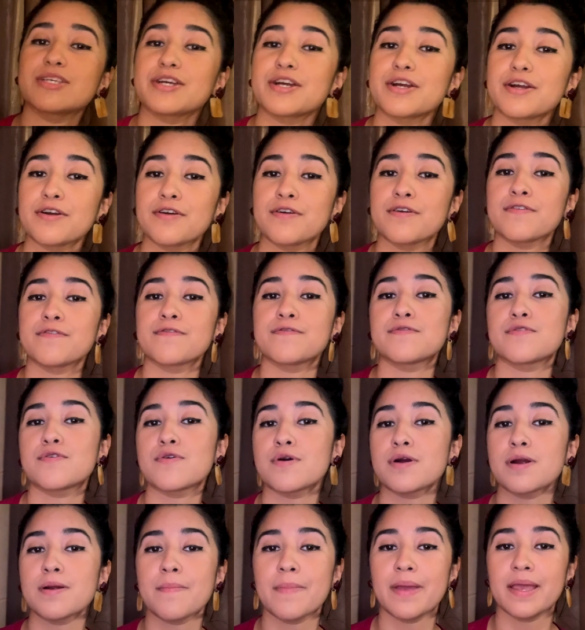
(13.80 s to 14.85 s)
to her
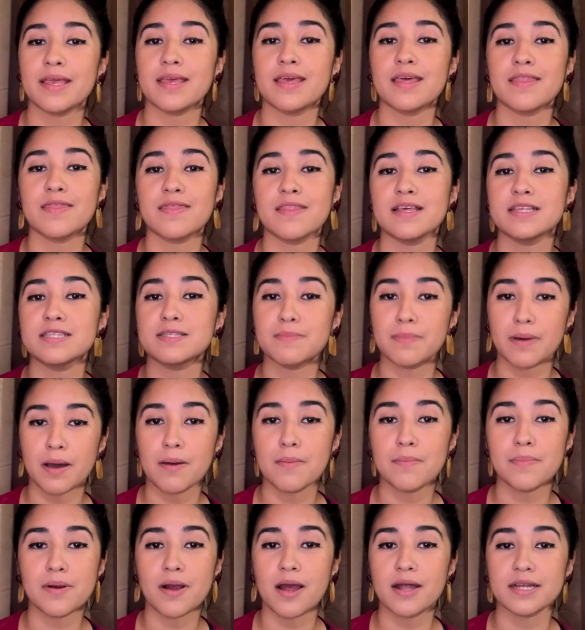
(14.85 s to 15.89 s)
for making these bomb
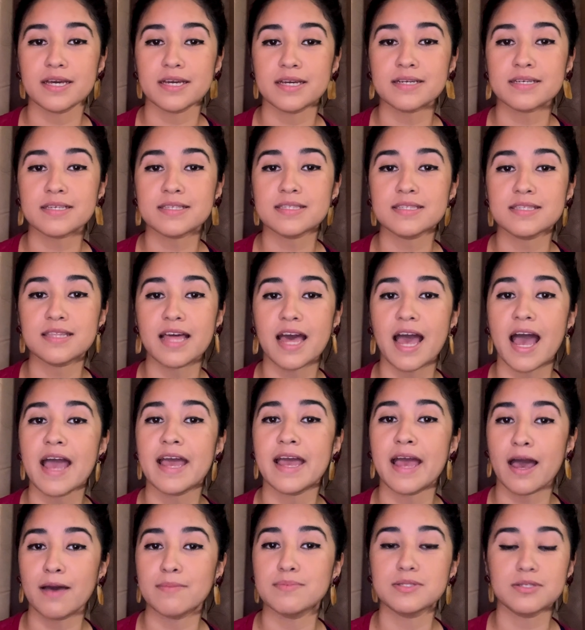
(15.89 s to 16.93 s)
products that I
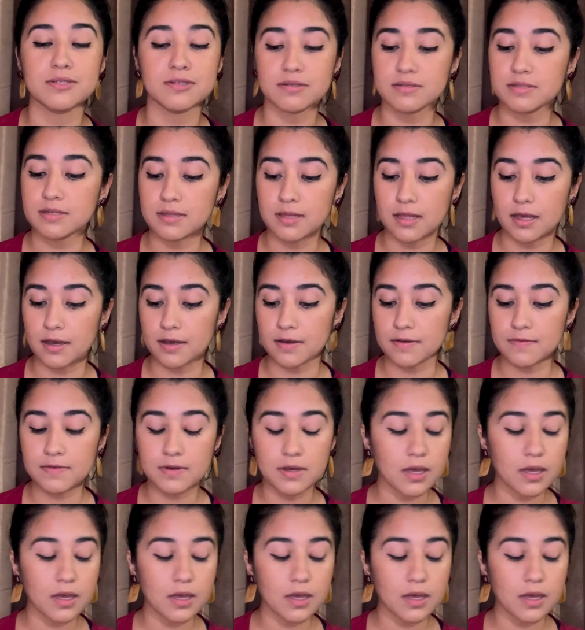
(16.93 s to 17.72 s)
absolutely love.